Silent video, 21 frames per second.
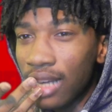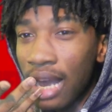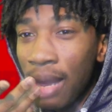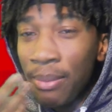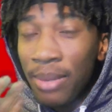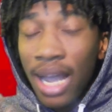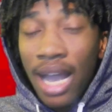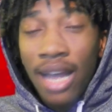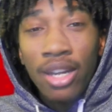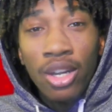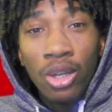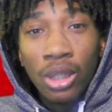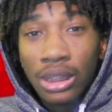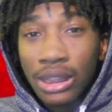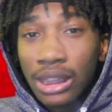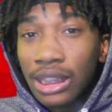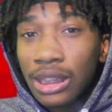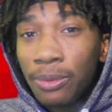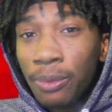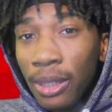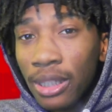I mean, I know it's
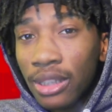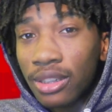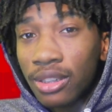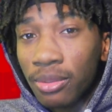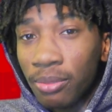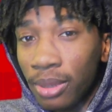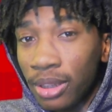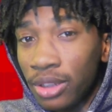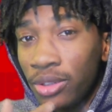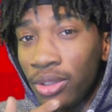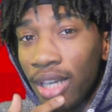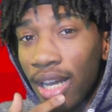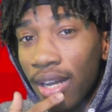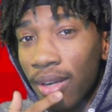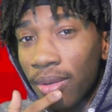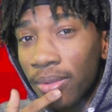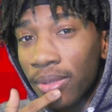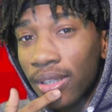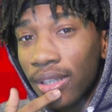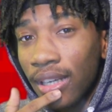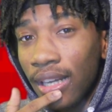expensive, but you
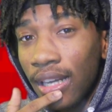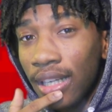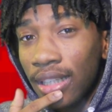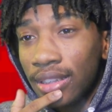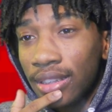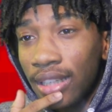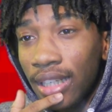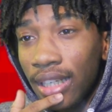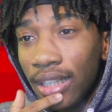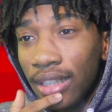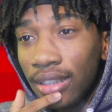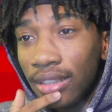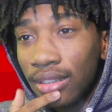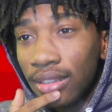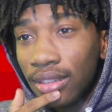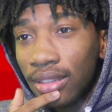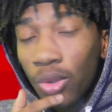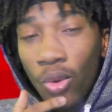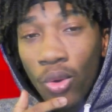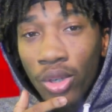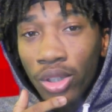gotta realize that
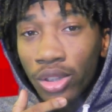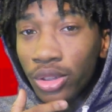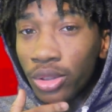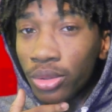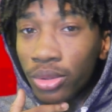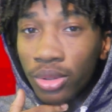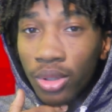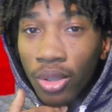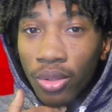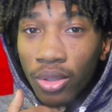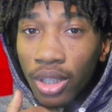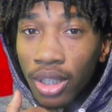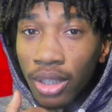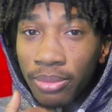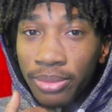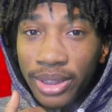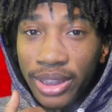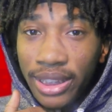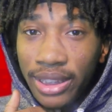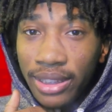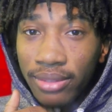corn juice don't
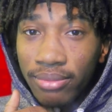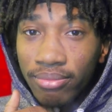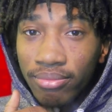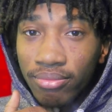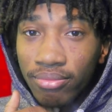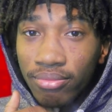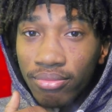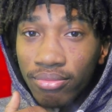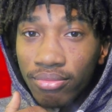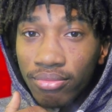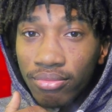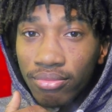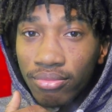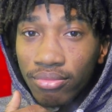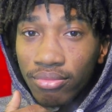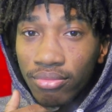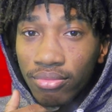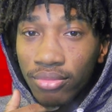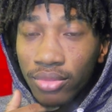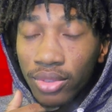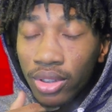come cheap.
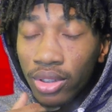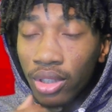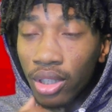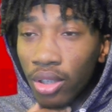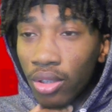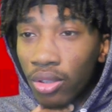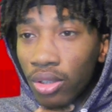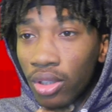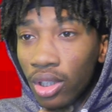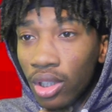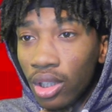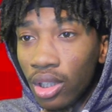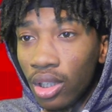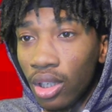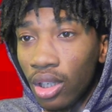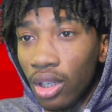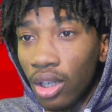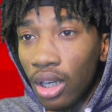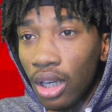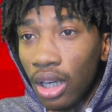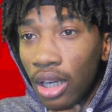You know,
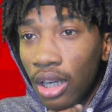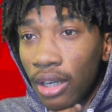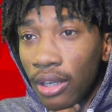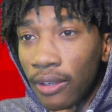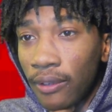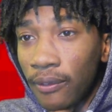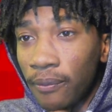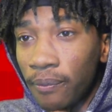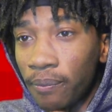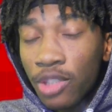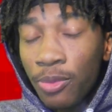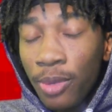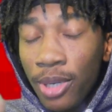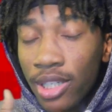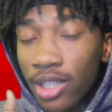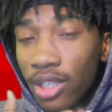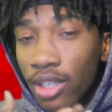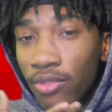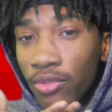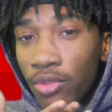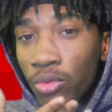
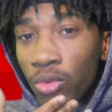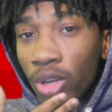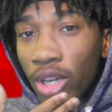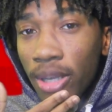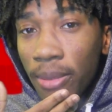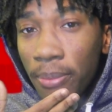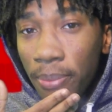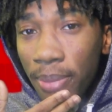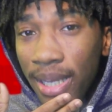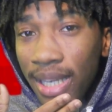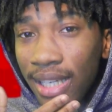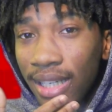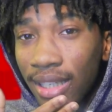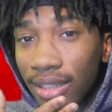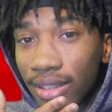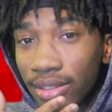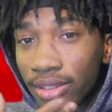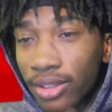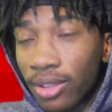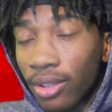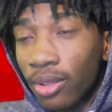especially if you want it pink.
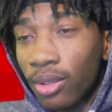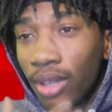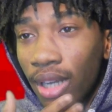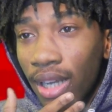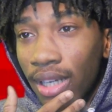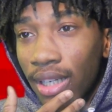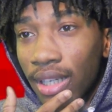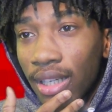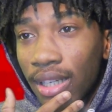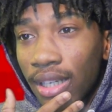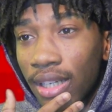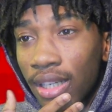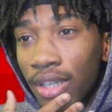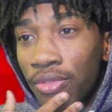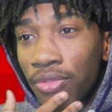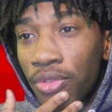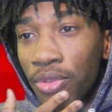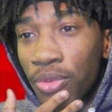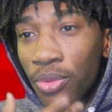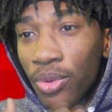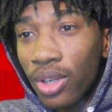So like,
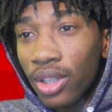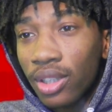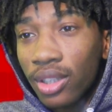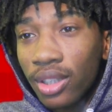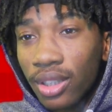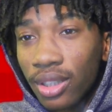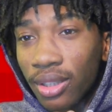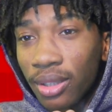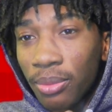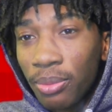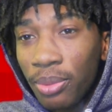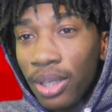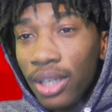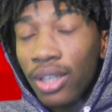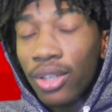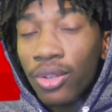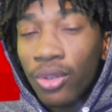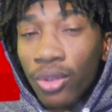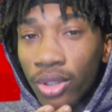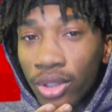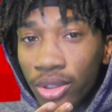if you want the
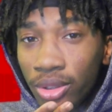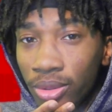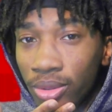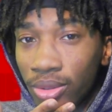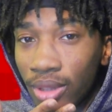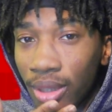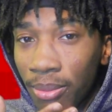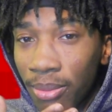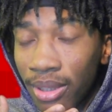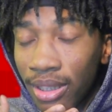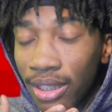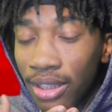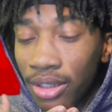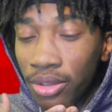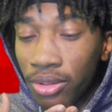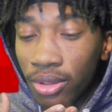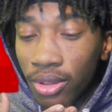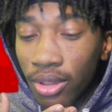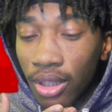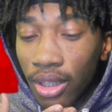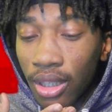pink corn juice, I'm gonna need
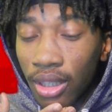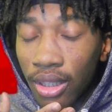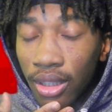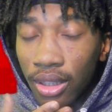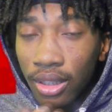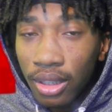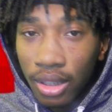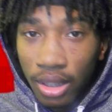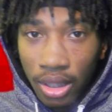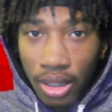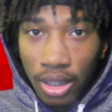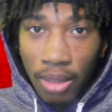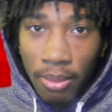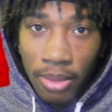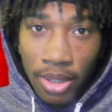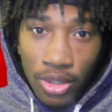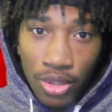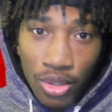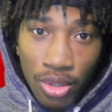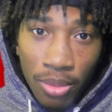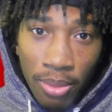you to
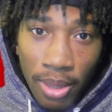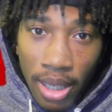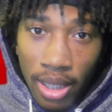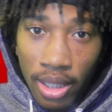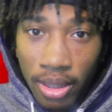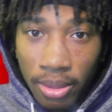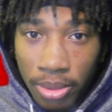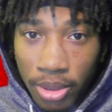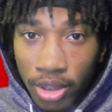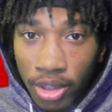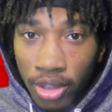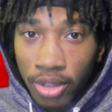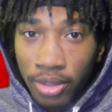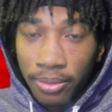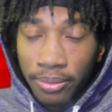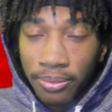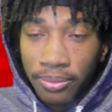pay up, sir.